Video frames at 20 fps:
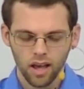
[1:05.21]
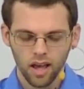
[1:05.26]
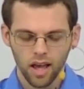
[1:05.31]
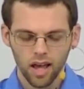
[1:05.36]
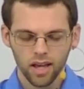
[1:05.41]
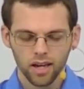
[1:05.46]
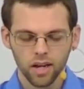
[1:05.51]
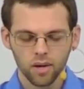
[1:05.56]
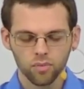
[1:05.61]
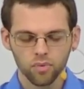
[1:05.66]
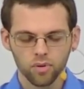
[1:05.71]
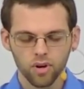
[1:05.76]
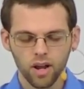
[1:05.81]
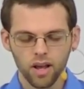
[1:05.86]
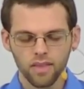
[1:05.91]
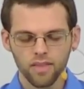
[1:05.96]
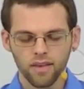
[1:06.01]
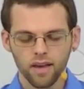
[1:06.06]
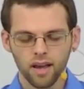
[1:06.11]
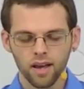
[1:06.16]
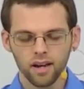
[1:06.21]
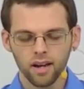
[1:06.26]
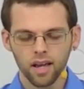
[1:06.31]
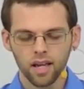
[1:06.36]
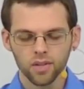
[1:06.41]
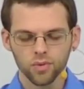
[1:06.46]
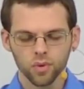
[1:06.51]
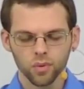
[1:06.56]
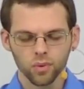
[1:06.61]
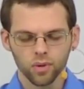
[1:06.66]
And I pray that
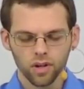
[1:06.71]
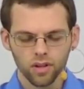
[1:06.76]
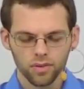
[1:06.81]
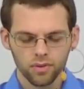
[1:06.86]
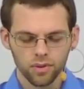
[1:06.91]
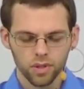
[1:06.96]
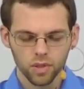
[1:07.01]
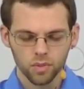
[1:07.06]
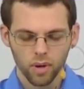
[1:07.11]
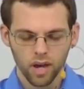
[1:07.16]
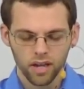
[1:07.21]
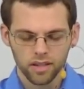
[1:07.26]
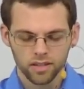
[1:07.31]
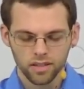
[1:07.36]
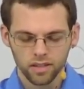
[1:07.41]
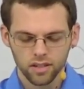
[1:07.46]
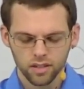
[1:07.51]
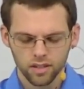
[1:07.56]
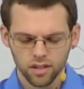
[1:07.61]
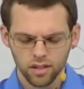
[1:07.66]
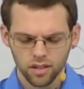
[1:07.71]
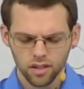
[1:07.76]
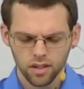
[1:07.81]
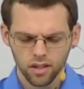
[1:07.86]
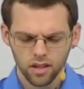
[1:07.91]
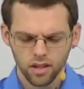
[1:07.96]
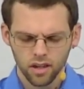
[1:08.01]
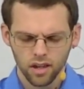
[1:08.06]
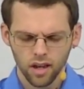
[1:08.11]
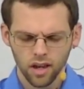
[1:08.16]
as we work through this passage,
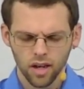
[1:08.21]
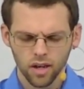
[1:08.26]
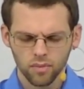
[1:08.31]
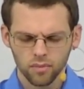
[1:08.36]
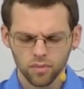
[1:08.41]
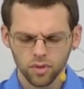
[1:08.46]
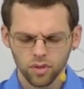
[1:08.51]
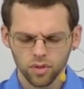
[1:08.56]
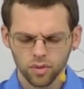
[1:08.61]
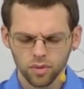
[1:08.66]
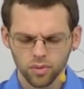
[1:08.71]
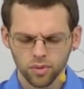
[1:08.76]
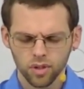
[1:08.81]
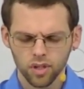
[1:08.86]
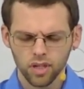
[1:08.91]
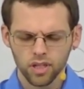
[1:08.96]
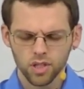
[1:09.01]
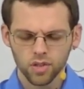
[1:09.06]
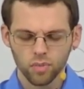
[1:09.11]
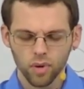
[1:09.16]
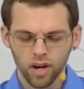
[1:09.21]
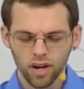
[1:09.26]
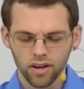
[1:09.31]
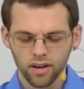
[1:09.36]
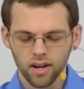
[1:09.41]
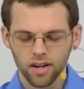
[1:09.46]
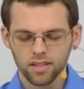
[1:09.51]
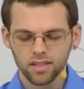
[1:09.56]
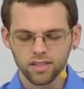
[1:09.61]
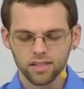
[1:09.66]
um, you would inspire
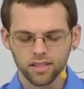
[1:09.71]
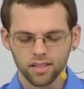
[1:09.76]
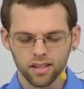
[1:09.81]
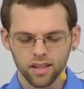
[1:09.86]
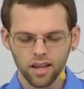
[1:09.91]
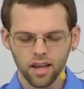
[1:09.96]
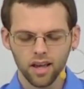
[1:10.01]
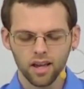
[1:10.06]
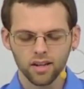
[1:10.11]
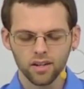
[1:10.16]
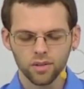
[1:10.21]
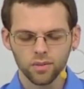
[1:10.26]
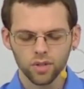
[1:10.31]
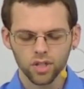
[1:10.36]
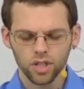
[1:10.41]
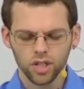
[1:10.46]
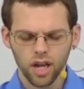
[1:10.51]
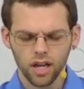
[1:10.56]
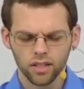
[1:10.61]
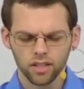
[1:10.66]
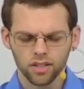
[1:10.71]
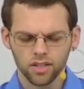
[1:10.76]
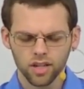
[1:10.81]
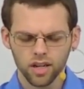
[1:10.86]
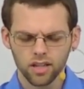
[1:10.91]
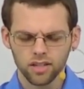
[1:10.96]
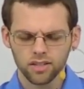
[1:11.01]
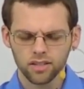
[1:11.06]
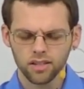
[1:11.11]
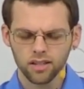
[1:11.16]
us and you would challenge
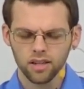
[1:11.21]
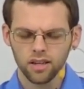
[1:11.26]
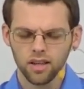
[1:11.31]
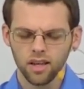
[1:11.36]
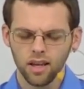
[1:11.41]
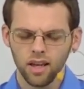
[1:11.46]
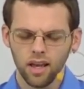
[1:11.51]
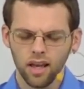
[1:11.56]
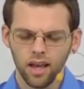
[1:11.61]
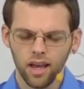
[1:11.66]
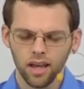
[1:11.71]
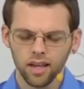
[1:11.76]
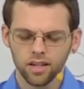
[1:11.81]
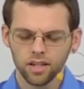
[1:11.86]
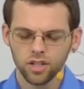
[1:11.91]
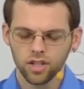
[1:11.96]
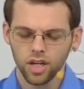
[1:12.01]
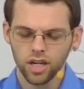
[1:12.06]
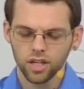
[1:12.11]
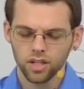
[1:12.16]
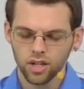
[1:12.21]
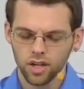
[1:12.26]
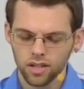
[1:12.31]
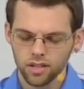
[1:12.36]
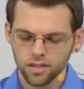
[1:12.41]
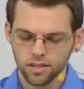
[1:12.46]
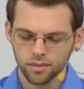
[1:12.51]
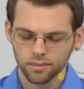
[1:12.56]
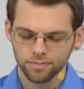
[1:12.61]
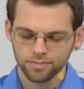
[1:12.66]
us and change
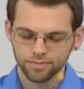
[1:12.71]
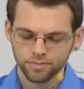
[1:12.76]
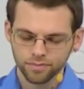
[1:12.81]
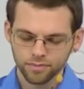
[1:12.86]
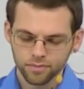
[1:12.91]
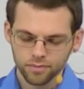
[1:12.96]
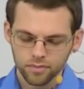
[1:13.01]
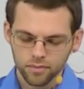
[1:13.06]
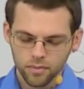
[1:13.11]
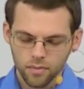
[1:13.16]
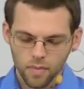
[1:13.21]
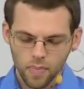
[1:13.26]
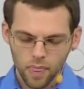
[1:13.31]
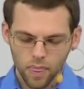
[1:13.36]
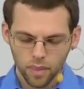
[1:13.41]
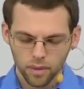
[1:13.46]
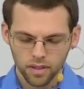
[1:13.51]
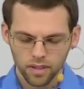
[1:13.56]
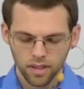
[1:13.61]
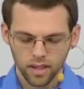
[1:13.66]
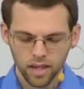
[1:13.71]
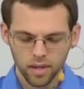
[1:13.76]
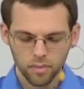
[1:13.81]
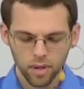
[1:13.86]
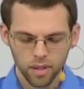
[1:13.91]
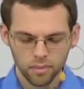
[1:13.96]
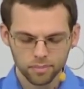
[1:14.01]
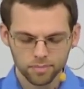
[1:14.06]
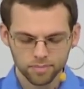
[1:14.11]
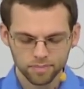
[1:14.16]
us.
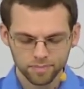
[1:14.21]
Amen.